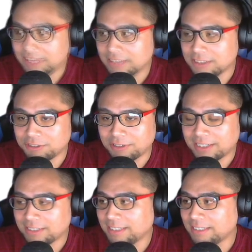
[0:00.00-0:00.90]

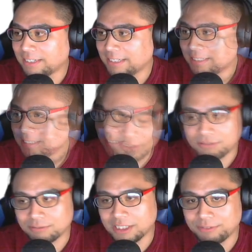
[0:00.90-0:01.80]
directly links
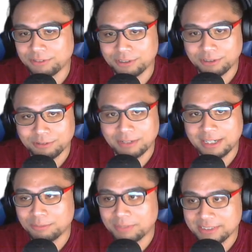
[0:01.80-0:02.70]
whatever
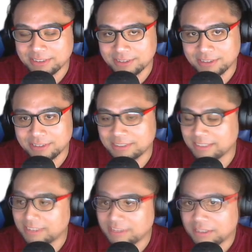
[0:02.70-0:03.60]
randomizer
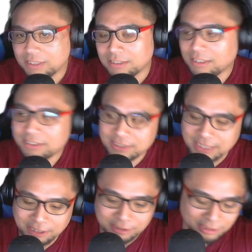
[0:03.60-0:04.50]
seed. Not just
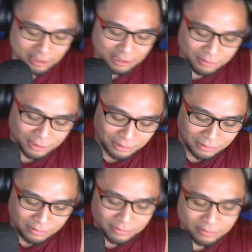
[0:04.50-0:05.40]
characters alone though.
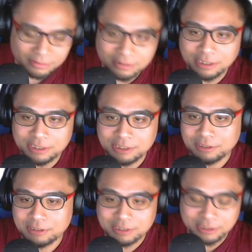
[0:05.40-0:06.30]
There's
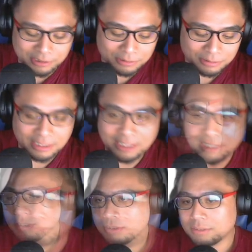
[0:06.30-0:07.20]
also
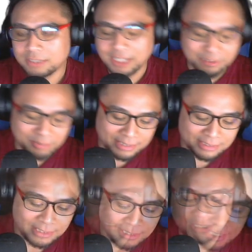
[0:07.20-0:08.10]
time. Time as
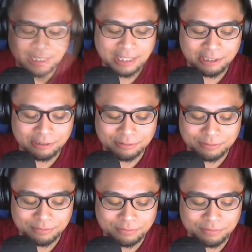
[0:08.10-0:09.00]
in how
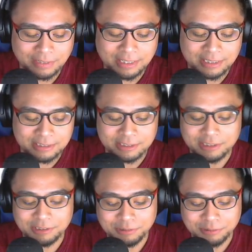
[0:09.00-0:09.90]
fast
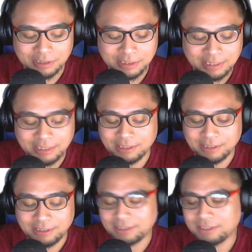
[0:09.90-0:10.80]
you
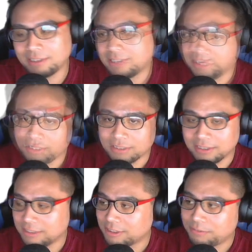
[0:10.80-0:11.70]
clear.
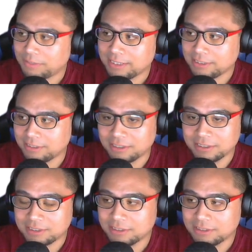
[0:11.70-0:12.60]
These are
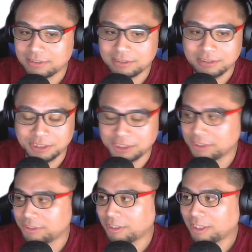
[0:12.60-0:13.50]
factors to your
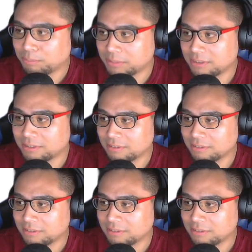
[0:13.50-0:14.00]
drops